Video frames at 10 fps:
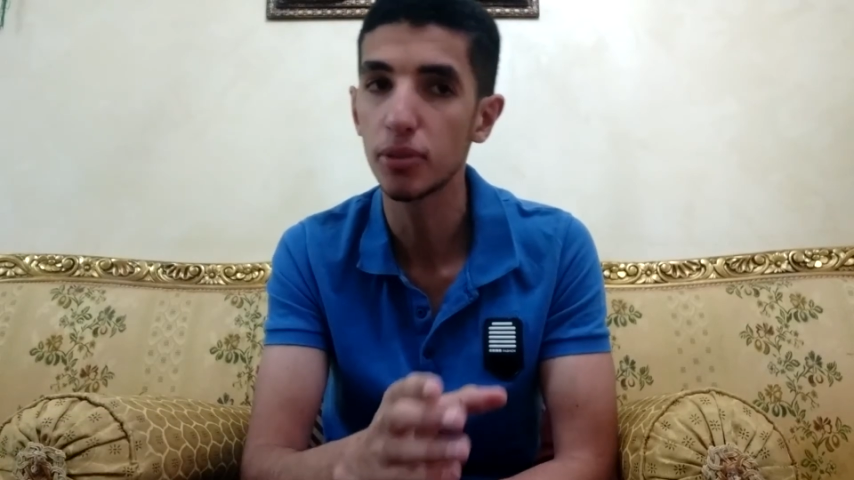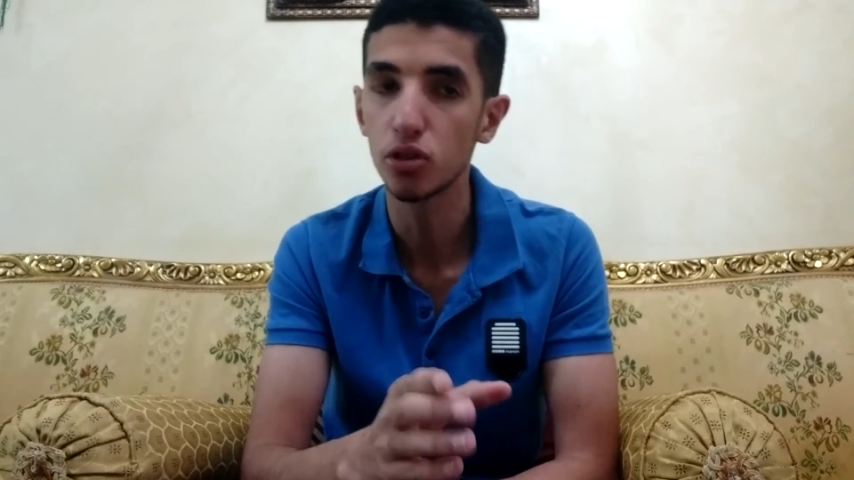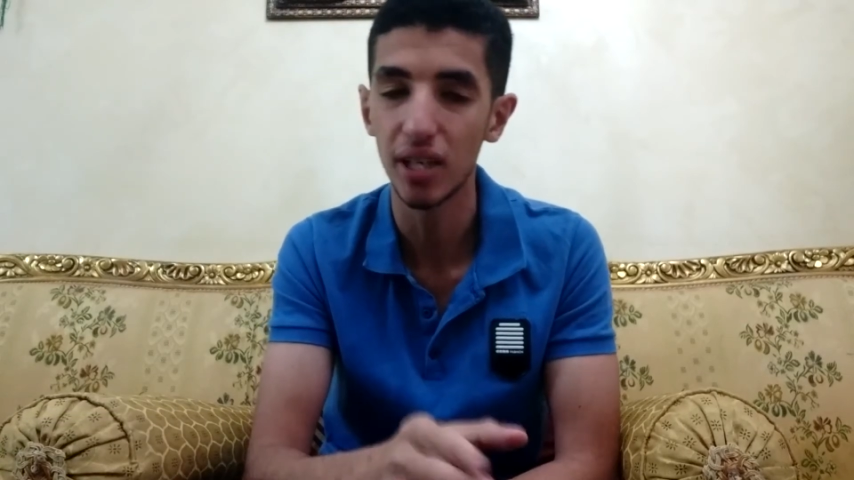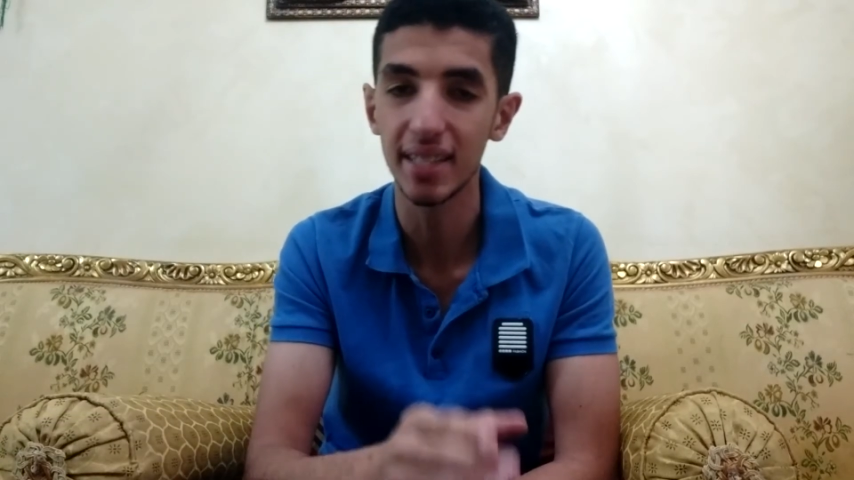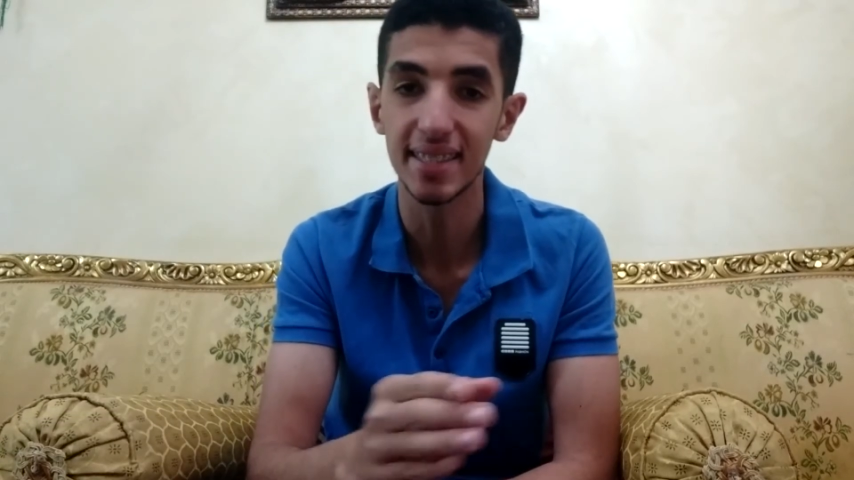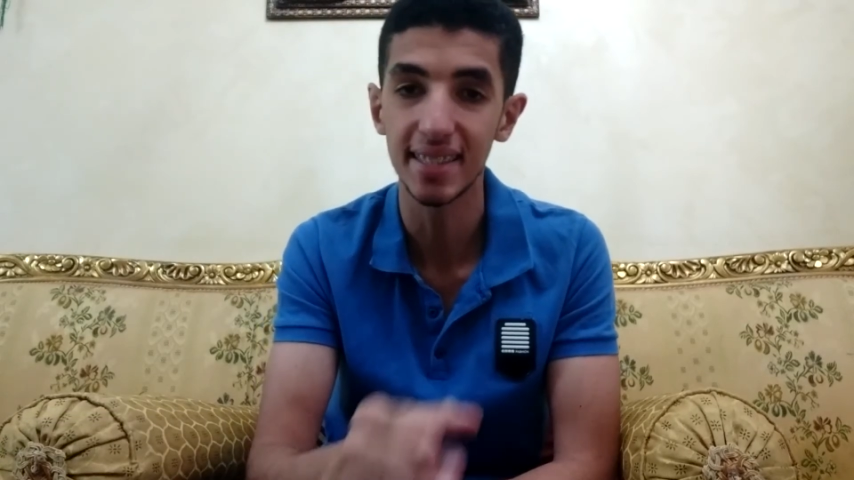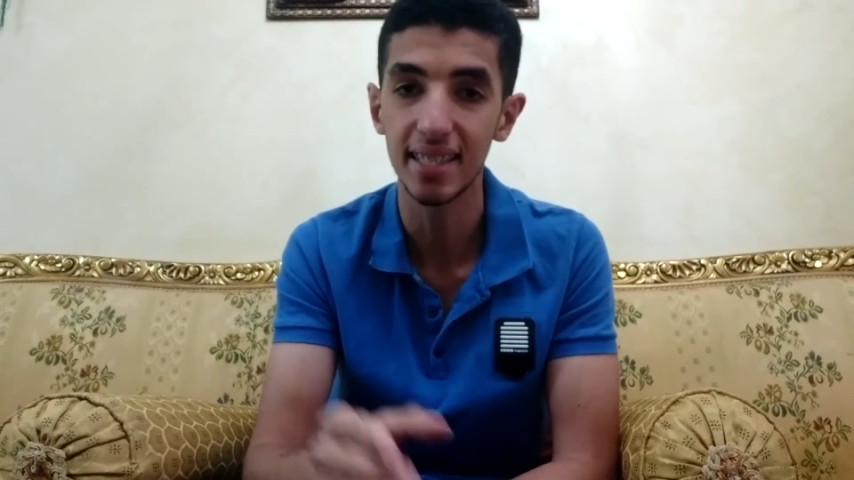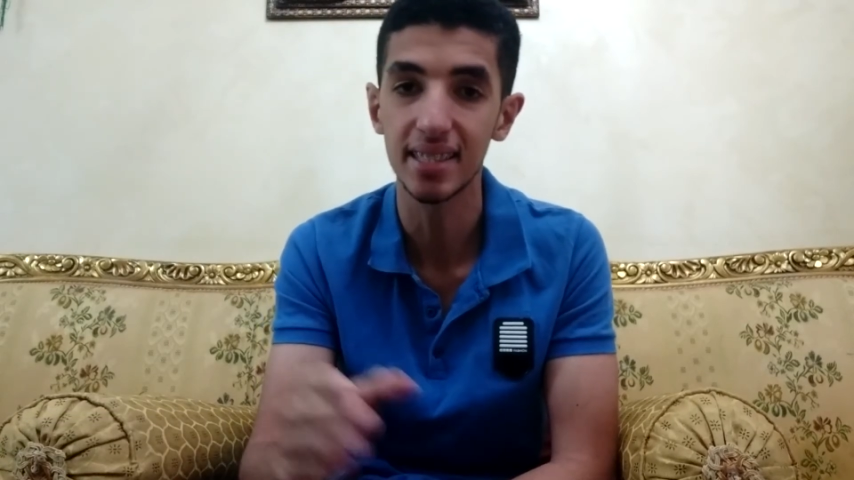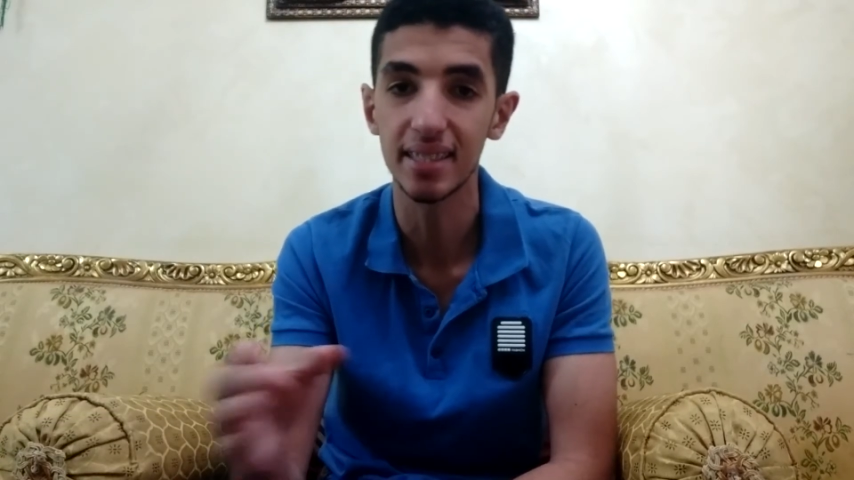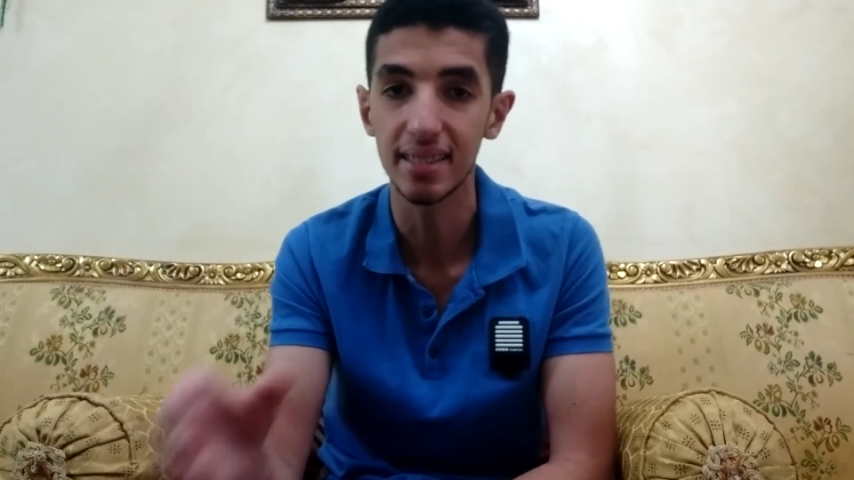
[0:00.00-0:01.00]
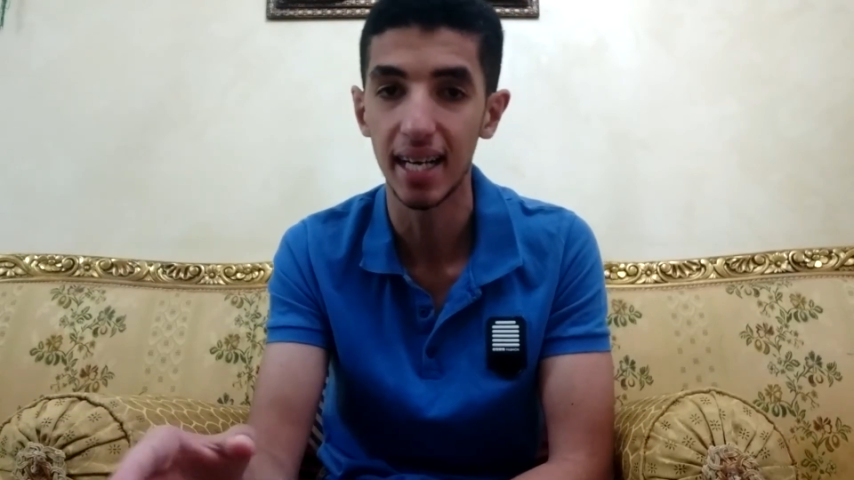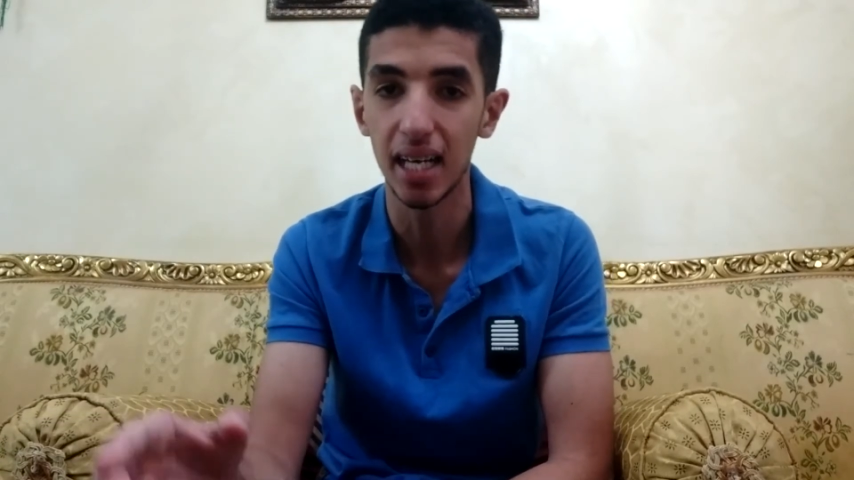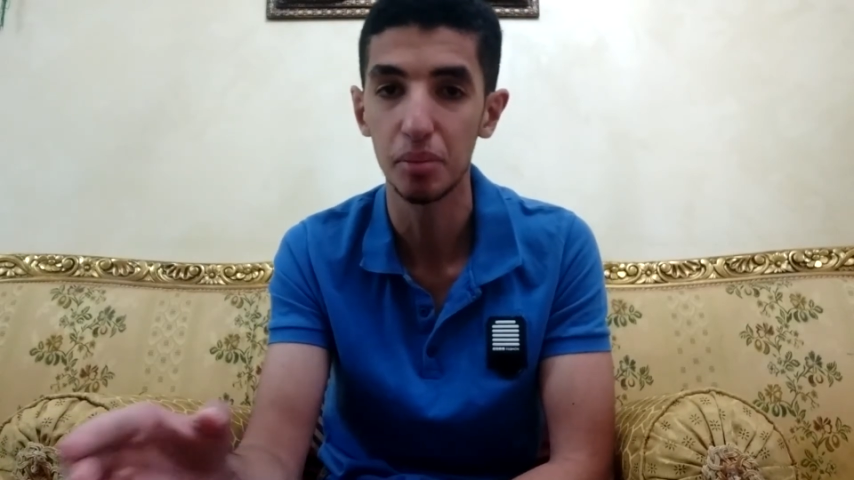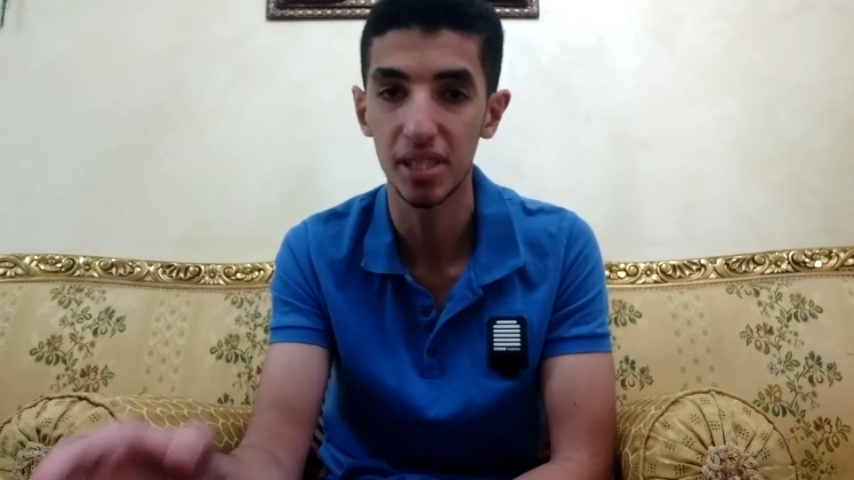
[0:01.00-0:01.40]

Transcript: transcends time